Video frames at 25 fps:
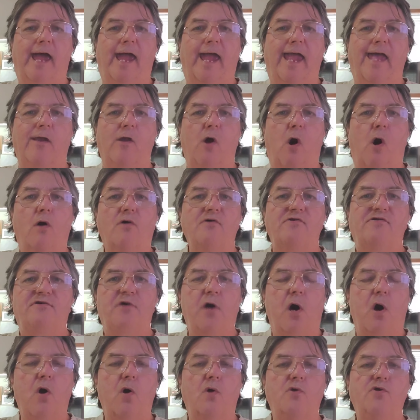And
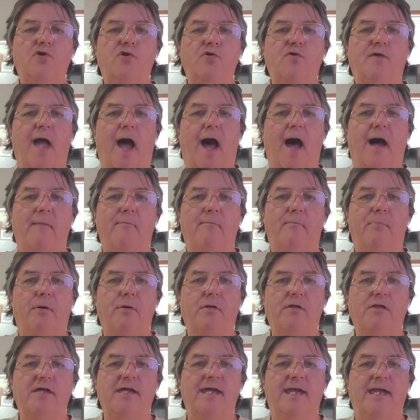also, you got
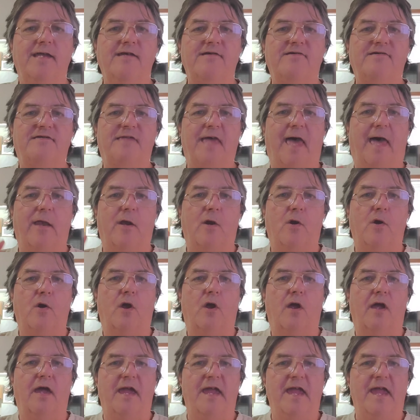police that
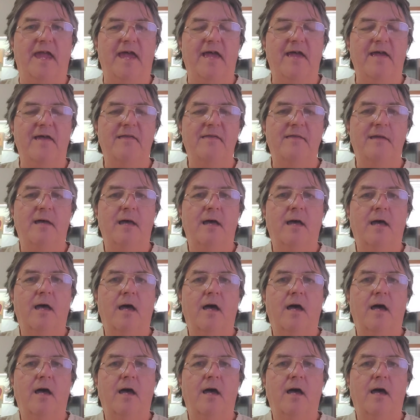are in